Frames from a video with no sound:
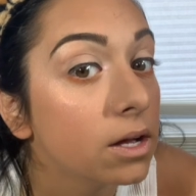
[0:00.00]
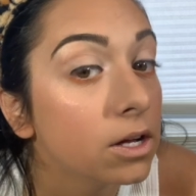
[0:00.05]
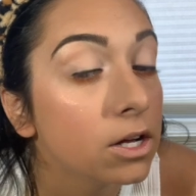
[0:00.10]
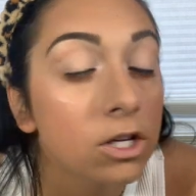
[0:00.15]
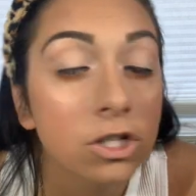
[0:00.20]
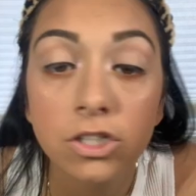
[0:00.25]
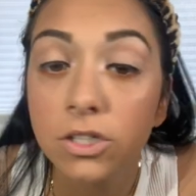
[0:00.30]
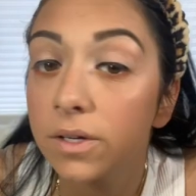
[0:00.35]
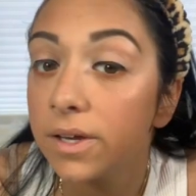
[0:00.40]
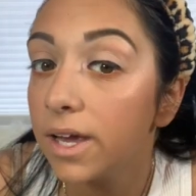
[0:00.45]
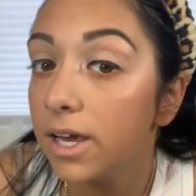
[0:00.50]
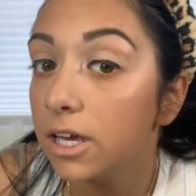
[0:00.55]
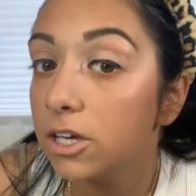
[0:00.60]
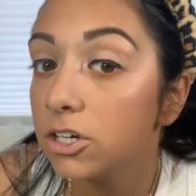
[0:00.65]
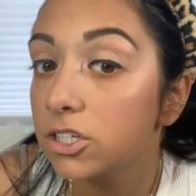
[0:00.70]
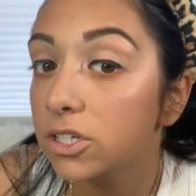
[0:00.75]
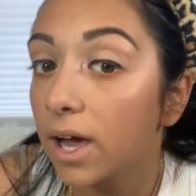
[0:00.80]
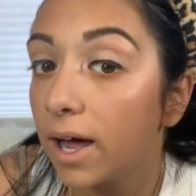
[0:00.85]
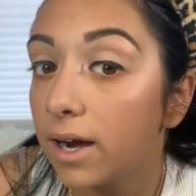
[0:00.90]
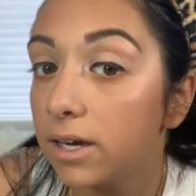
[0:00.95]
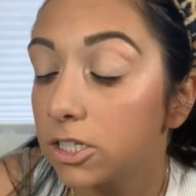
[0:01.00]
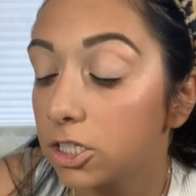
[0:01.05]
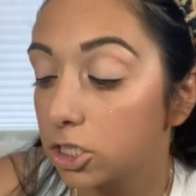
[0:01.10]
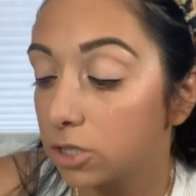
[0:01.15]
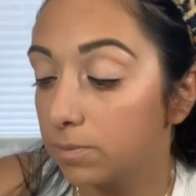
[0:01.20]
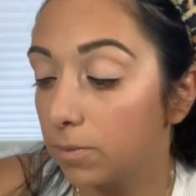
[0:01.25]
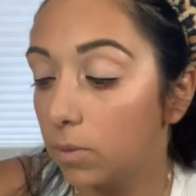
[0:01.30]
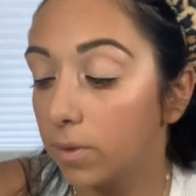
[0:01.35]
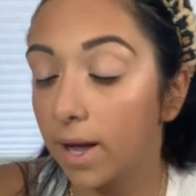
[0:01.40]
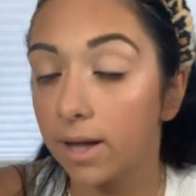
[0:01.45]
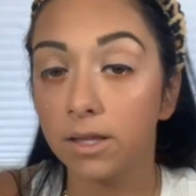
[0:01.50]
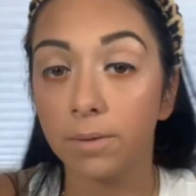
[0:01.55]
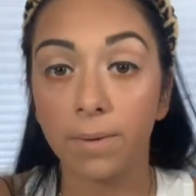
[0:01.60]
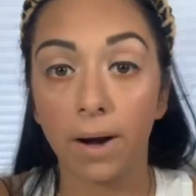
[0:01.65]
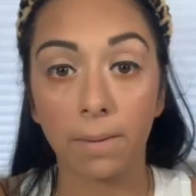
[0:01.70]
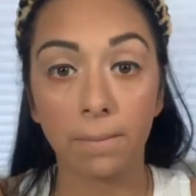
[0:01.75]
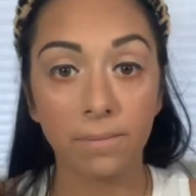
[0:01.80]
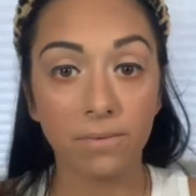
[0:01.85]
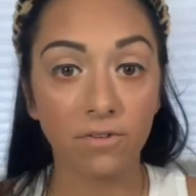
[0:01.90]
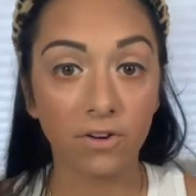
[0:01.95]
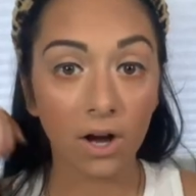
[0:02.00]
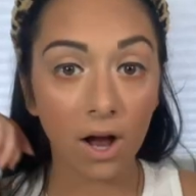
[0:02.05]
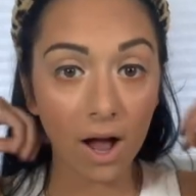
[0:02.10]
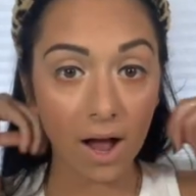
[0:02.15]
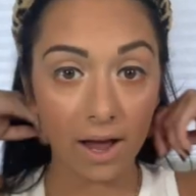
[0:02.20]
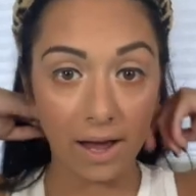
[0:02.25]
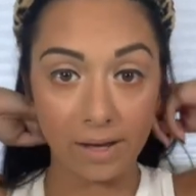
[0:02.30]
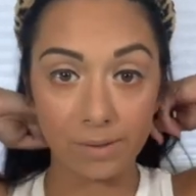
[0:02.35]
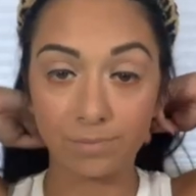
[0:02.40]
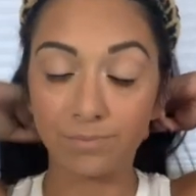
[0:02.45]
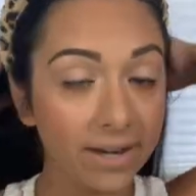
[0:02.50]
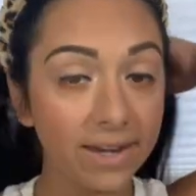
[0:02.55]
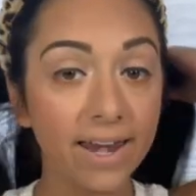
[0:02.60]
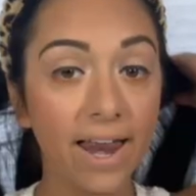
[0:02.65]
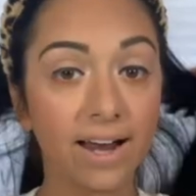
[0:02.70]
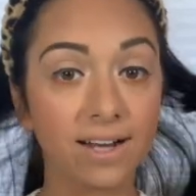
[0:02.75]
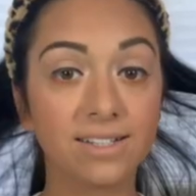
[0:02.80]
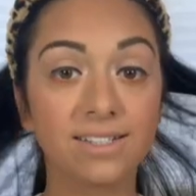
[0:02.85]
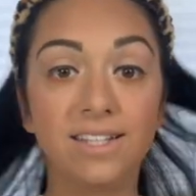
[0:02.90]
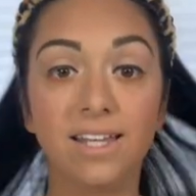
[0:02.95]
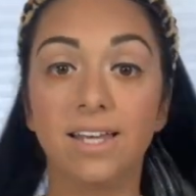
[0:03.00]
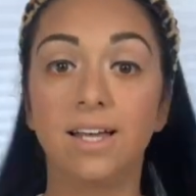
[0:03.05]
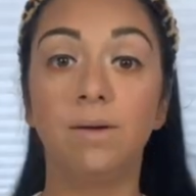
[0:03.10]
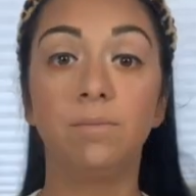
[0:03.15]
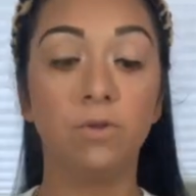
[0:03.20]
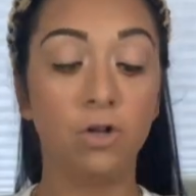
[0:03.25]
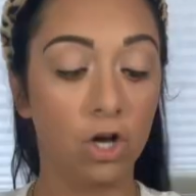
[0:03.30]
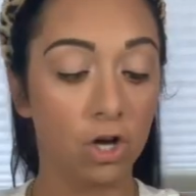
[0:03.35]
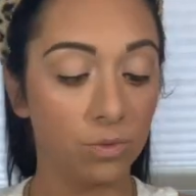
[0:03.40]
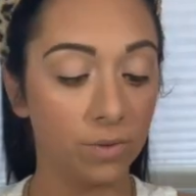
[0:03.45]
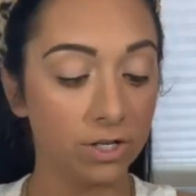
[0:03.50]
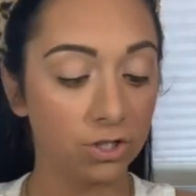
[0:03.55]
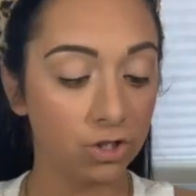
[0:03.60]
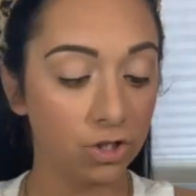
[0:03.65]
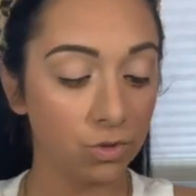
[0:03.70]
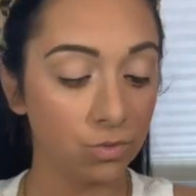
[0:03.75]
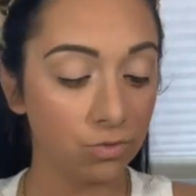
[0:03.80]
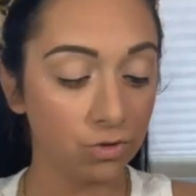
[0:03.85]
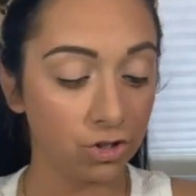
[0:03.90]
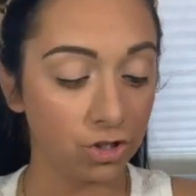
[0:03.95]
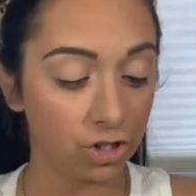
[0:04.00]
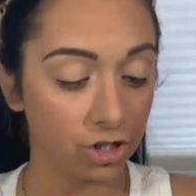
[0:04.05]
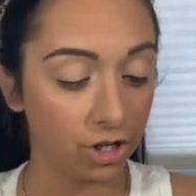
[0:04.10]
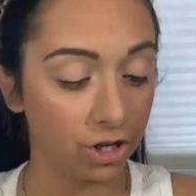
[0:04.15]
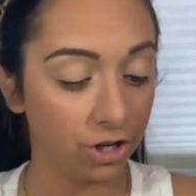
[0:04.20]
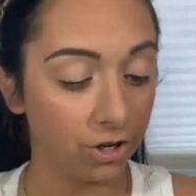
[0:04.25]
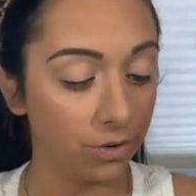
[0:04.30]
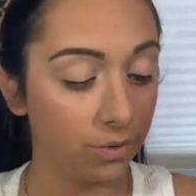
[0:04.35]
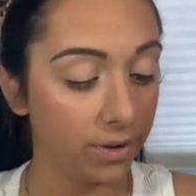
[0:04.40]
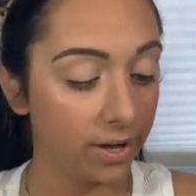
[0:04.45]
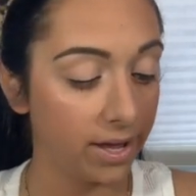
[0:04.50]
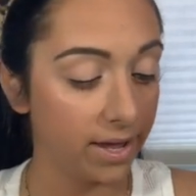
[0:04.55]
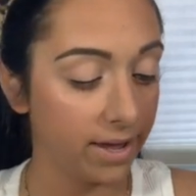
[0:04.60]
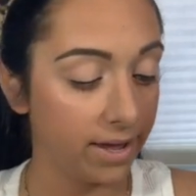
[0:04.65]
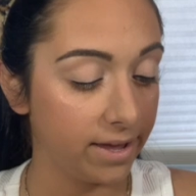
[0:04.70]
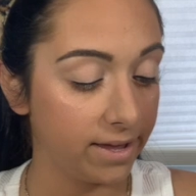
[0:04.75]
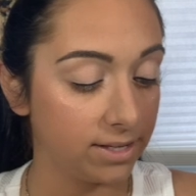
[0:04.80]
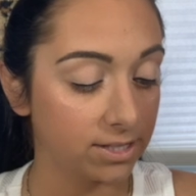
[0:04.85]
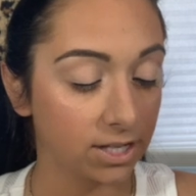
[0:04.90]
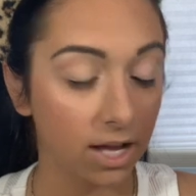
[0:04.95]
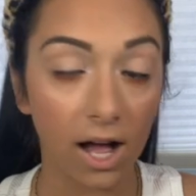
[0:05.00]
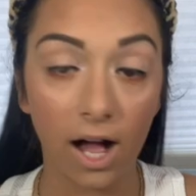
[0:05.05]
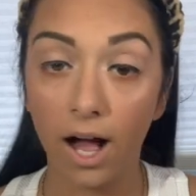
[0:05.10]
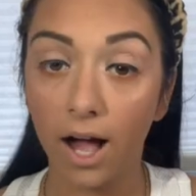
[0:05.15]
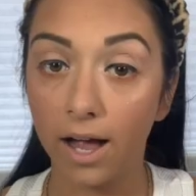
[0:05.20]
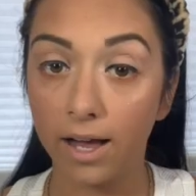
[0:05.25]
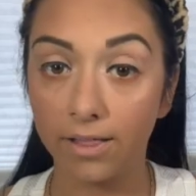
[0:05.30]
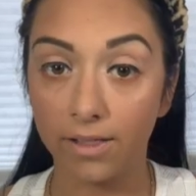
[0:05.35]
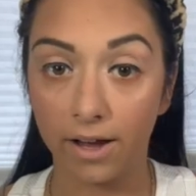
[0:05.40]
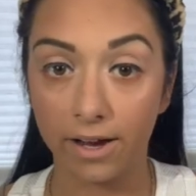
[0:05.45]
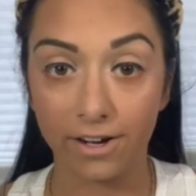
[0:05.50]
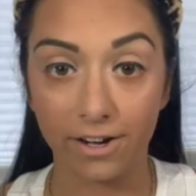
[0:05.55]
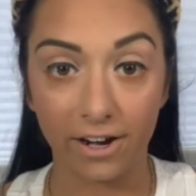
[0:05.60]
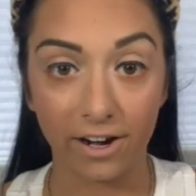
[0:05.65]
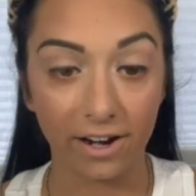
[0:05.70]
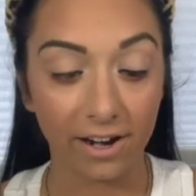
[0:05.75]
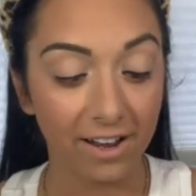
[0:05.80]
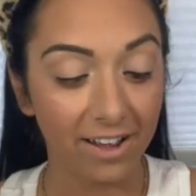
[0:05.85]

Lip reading: So yeah, you just kind of smoke out the bottom of your eye. Next thing I'm going to do is eyeliner.